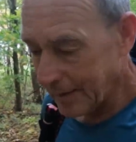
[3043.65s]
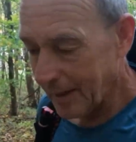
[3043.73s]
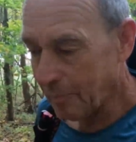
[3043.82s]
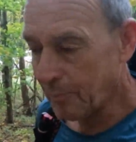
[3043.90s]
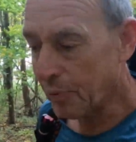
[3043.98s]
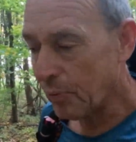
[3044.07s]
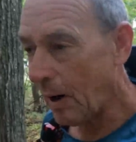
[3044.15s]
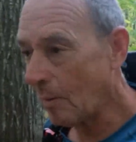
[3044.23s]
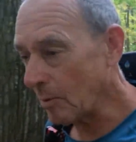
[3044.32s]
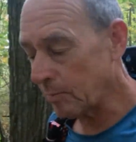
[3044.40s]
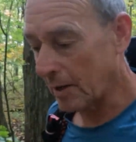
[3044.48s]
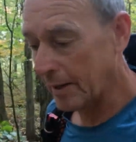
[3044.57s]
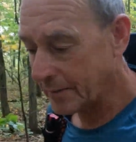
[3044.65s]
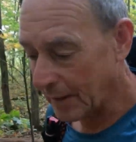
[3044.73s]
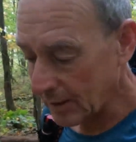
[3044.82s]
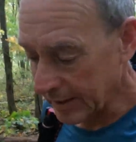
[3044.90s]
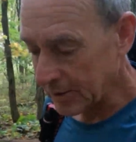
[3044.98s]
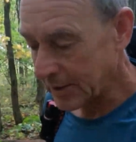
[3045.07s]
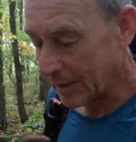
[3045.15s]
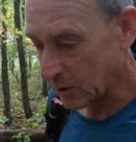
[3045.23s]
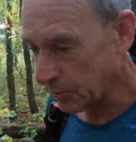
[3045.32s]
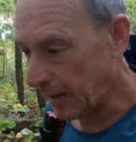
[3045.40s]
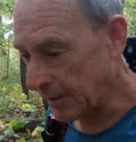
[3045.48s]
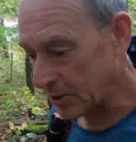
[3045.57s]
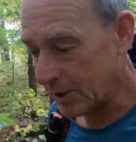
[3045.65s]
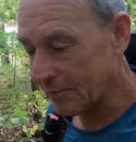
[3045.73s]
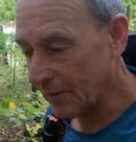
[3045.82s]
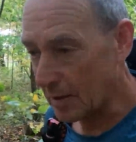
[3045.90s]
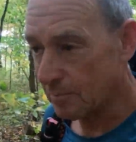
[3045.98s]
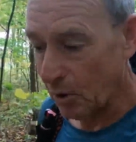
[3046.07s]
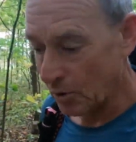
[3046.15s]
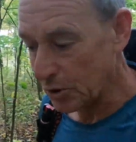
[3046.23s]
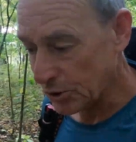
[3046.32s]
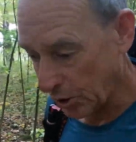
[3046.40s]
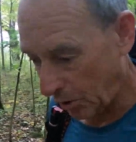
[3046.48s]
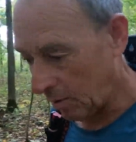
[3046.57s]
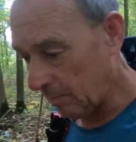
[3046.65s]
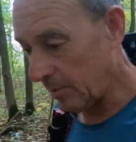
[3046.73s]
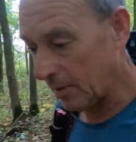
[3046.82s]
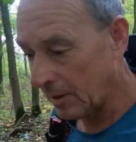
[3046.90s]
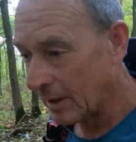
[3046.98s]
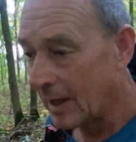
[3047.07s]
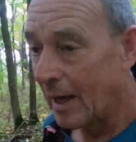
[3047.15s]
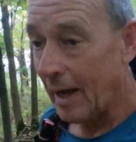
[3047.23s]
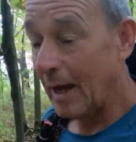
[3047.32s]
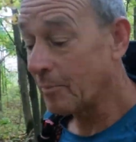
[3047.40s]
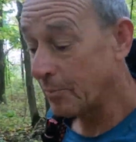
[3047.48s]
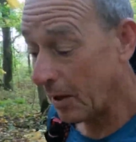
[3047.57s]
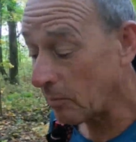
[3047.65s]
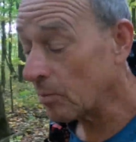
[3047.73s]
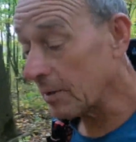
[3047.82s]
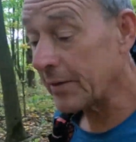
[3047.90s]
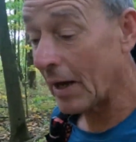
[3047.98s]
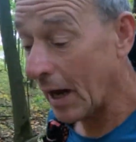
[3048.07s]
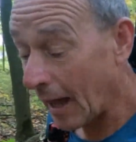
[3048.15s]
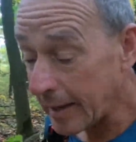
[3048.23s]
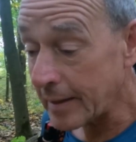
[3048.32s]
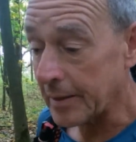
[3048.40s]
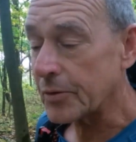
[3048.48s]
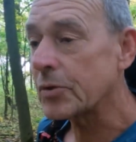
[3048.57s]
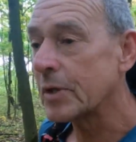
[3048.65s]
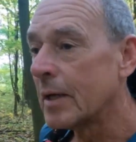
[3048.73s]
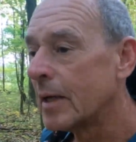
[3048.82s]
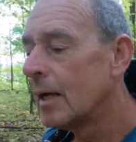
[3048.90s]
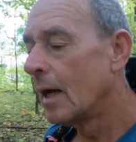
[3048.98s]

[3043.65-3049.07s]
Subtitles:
They're probably the least expensive and most durable and probably the lightest